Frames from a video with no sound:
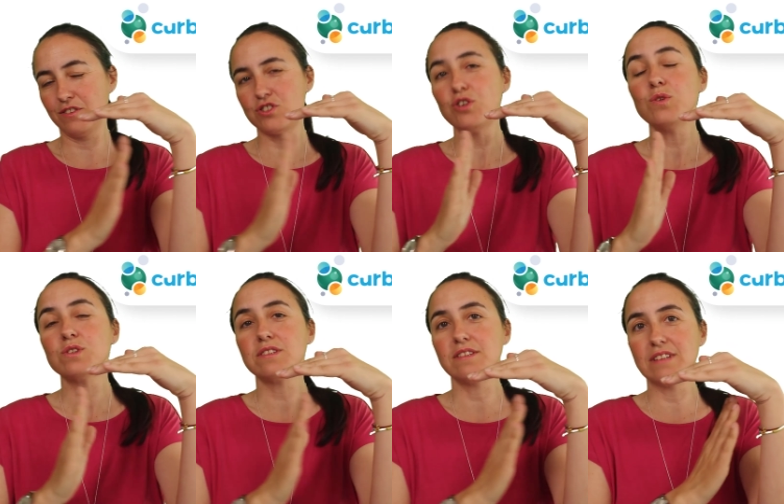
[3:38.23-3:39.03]

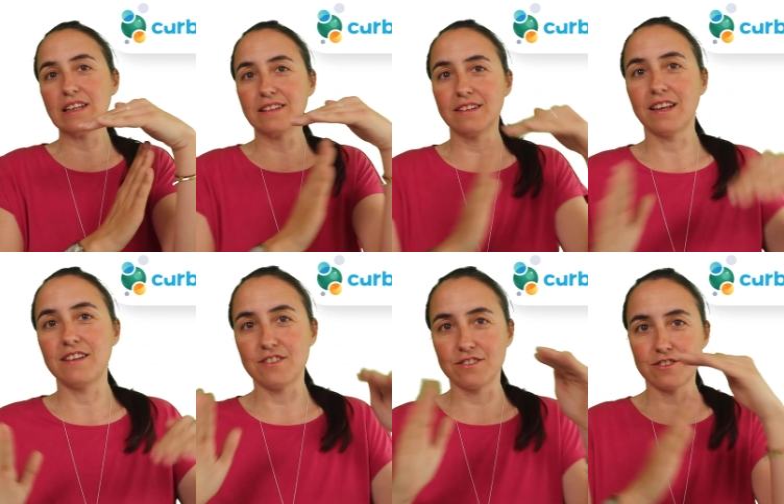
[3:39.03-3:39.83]
choose the
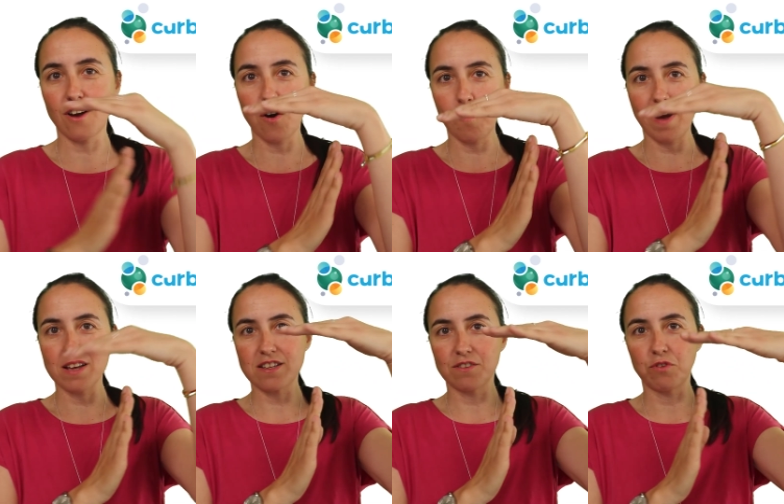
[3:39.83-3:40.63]
indentations, how
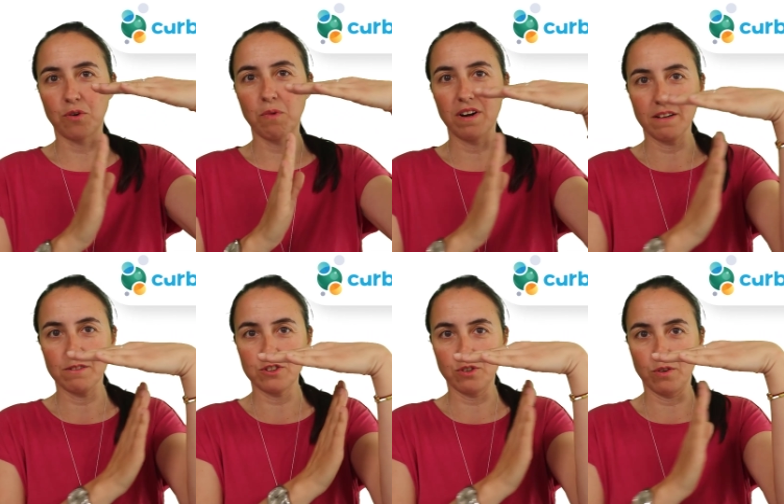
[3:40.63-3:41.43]
much from one
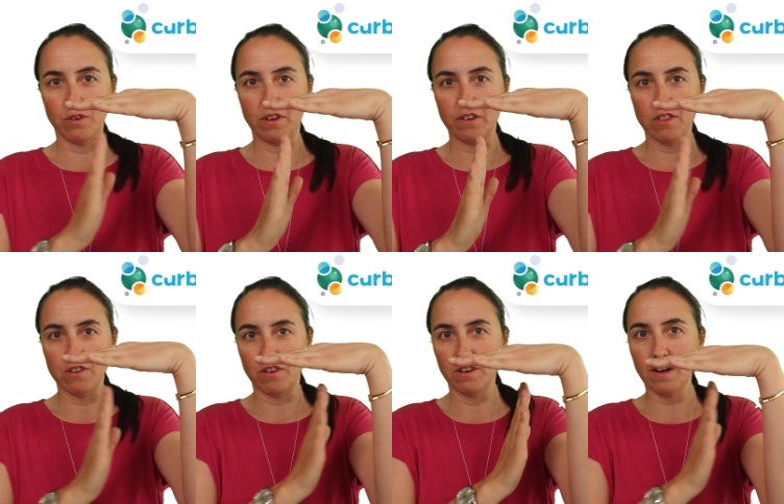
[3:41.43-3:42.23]
level to
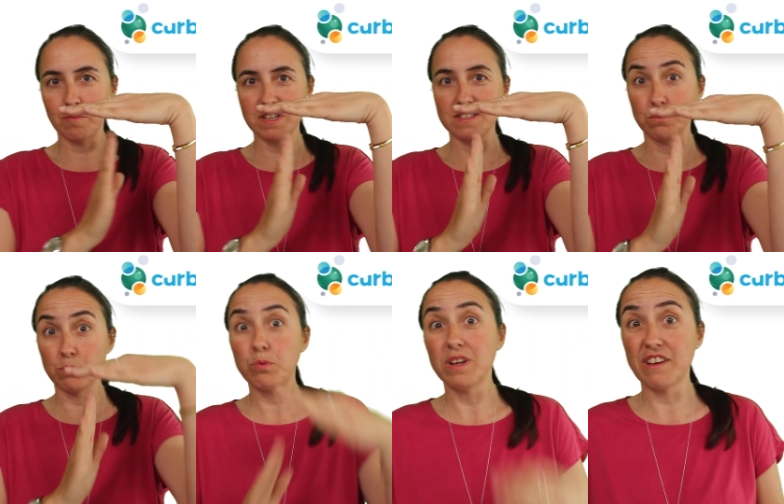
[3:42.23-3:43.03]
another, how much to,
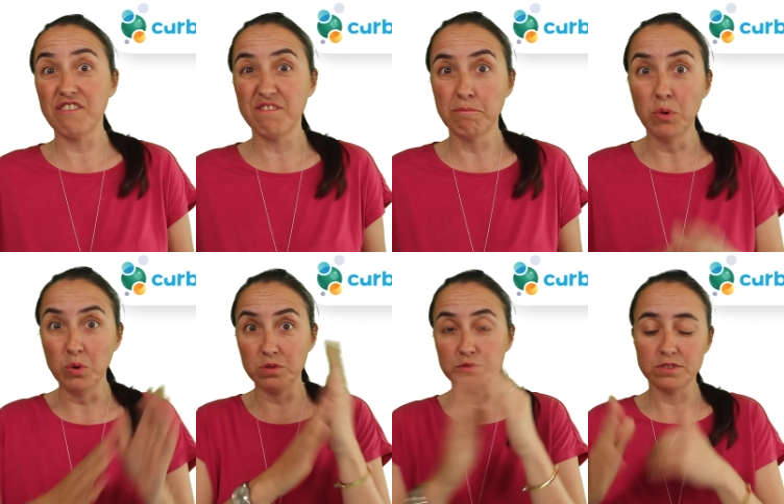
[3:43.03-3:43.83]
will they
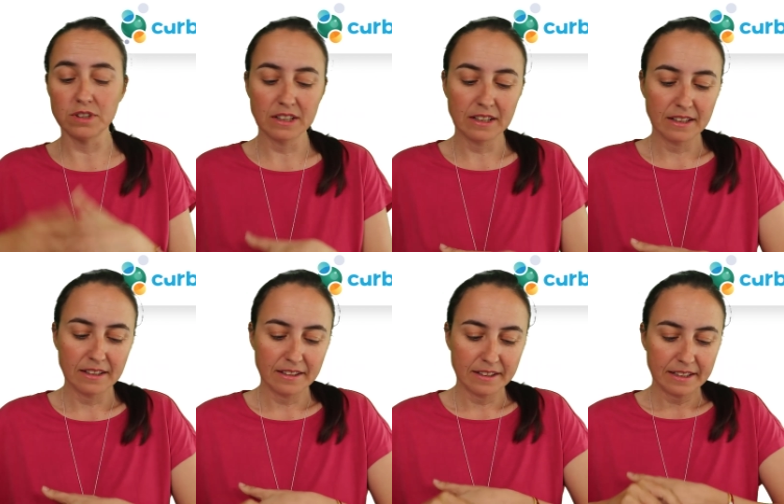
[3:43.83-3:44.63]
moved,
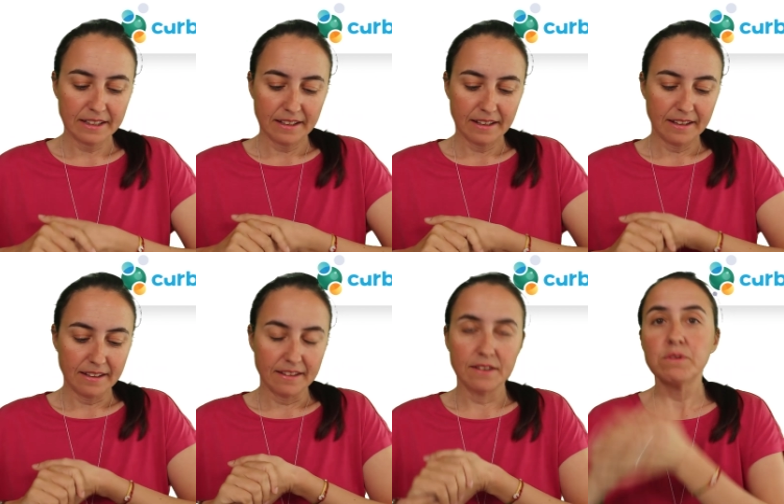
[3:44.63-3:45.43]

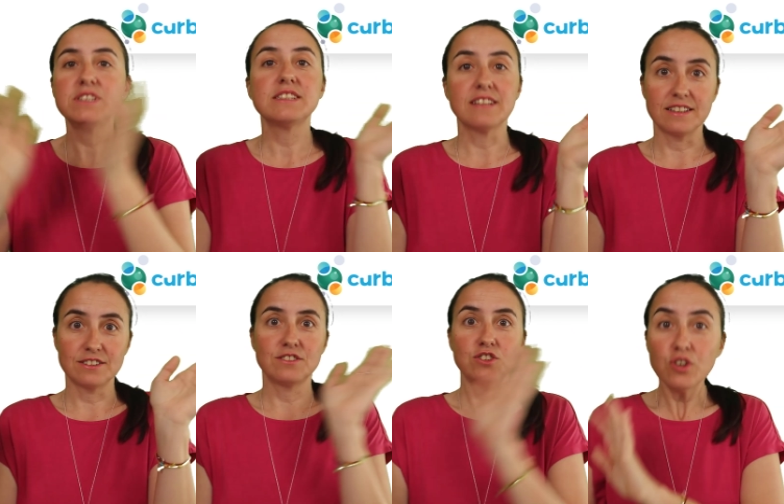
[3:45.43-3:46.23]
uh, which is
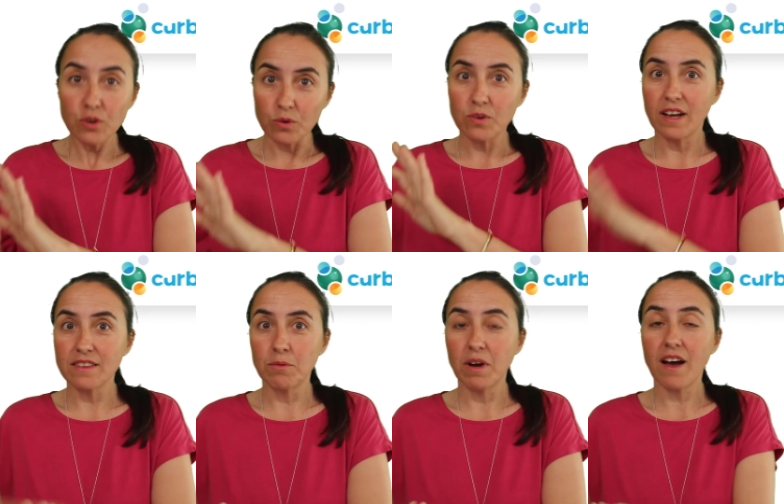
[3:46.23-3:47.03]
nice too. And
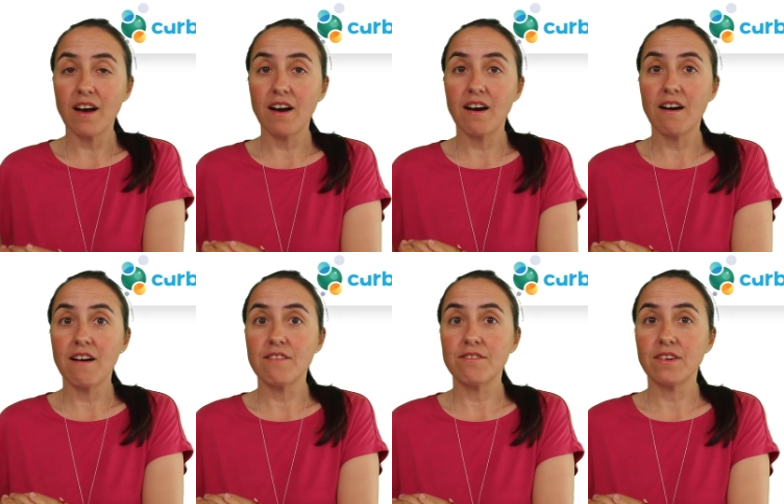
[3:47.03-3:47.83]
then we
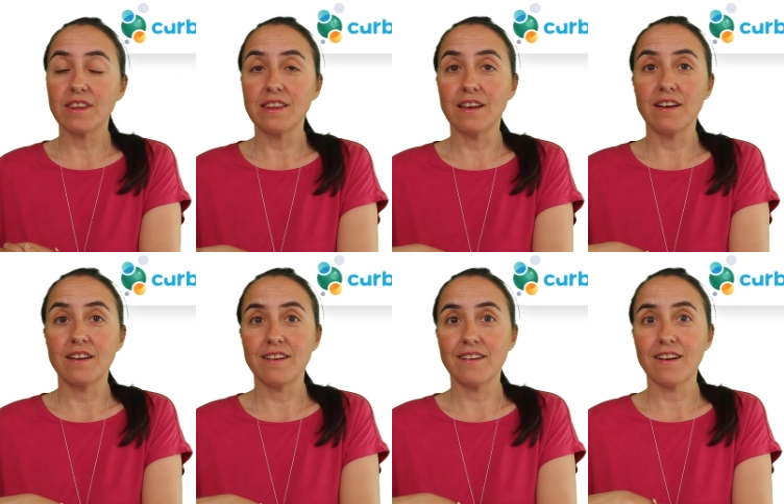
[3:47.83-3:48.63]
have
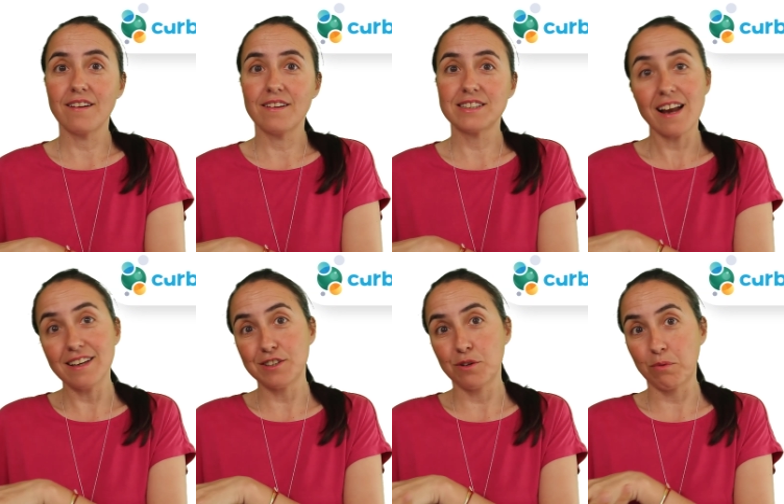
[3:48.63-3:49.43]
the
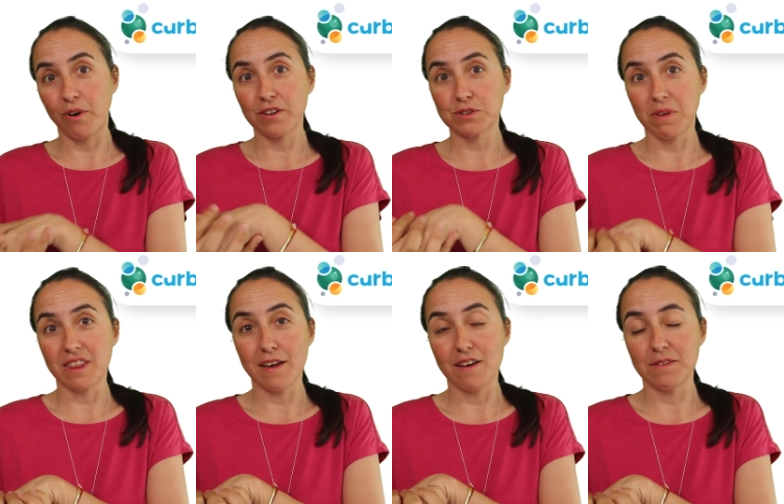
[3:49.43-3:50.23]
slicer works with
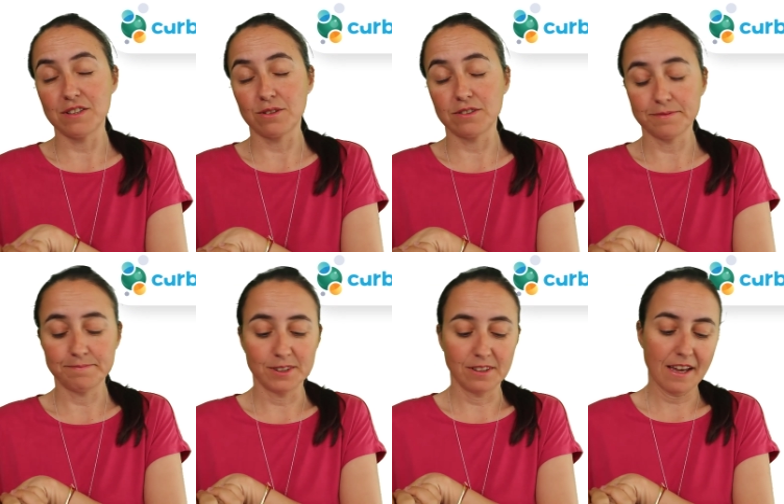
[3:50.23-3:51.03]
AI visuals,
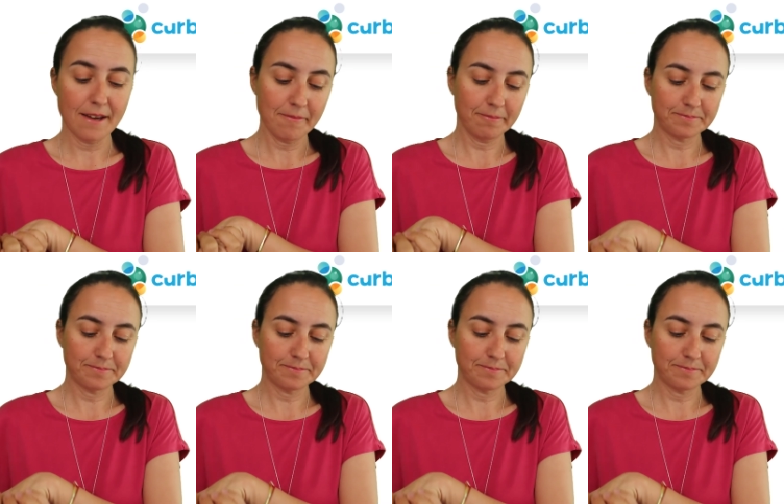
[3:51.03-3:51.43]
okay?